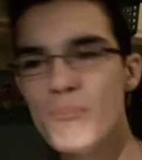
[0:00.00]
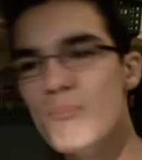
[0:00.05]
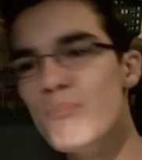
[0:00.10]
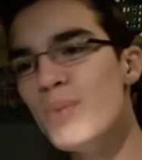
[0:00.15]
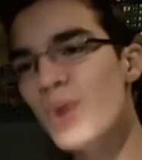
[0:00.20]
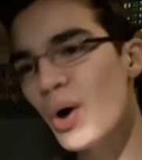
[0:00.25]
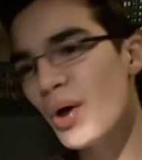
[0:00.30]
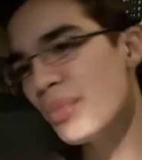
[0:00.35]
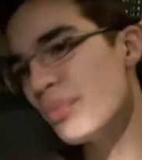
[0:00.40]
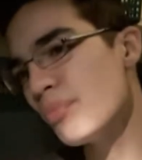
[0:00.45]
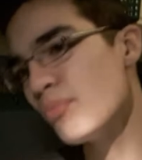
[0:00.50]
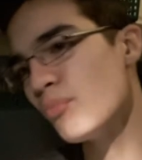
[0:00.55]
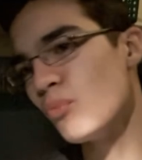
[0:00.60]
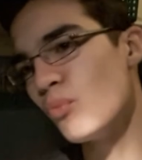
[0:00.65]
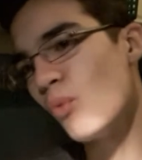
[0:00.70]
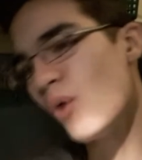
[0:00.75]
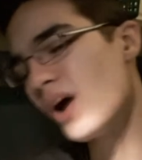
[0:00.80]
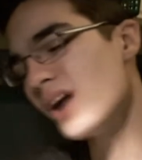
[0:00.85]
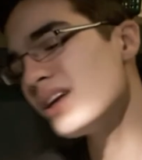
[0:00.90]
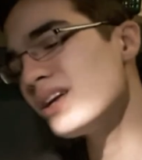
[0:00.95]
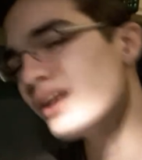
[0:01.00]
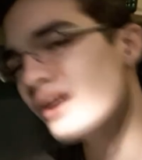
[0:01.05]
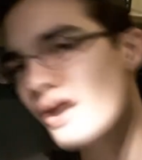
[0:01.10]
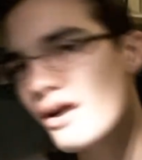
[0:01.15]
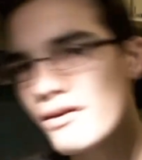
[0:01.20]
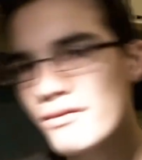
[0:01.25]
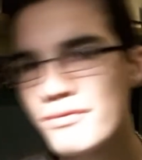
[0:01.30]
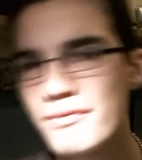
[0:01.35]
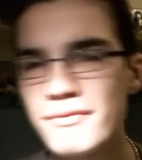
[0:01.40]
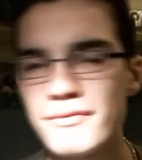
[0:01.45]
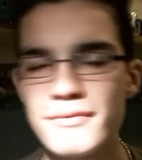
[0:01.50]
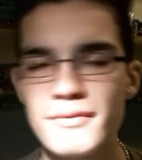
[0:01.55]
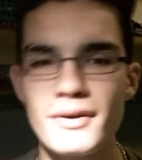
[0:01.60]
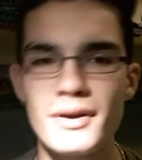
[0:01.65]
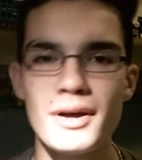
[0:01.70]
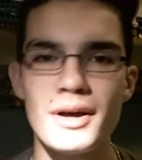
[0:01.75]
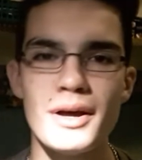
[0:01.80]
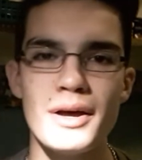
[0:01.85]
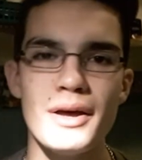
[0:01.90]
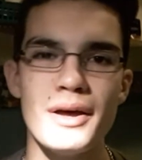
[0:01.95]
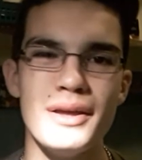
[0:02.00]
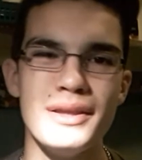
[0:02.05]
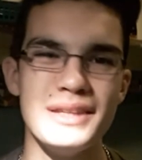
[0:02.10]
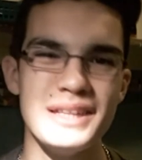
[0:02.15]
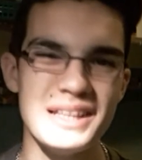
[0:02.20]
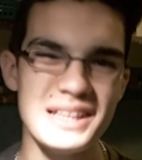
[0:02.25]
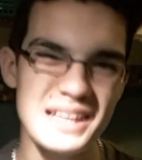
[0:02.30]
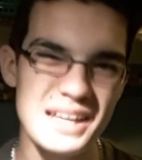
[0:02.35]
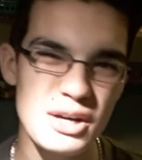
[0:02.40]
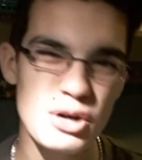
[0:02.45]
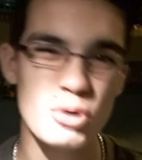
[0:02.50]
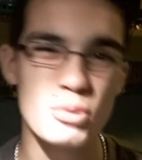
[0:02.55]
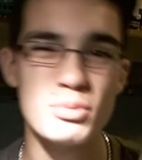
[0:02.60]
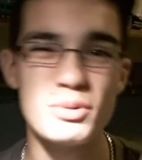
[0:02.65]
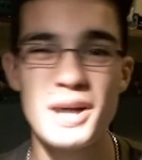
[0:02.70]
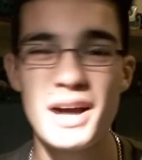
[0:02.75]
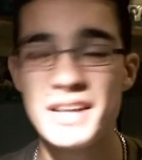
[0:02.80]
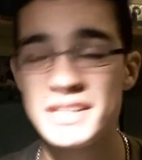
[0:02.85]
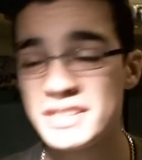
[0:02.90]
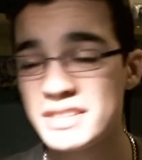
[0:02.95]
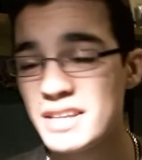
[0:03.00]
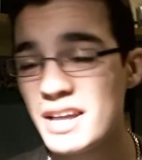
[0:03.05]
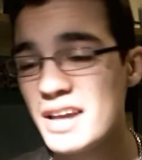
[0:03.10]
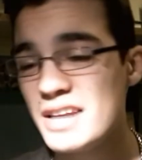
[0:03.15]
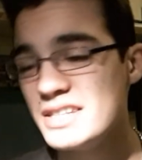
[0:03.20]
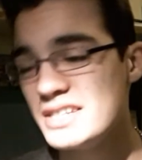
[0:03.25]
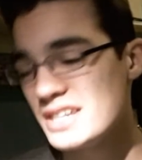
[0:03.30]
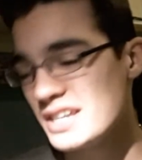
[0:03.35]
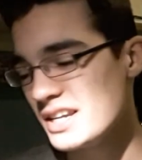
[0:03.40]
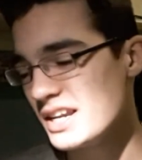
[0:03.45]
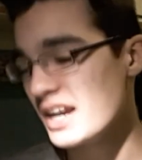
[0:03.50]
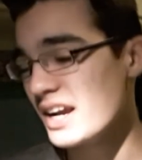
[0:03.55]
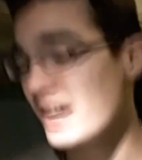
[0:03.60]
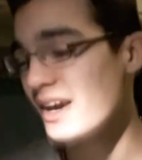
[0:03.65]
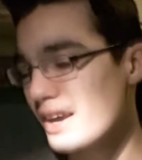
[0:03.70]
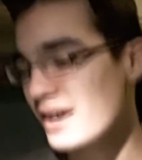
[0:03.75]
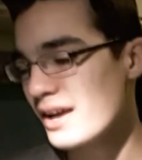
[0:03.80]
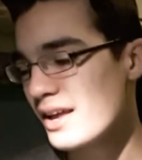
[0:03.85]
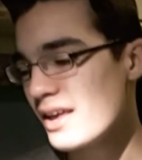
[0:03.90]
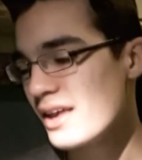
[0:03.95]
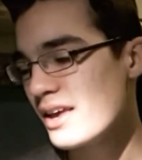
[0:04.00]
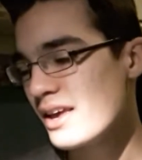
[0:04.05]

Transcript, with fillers: But one of uh, the little bright sides in here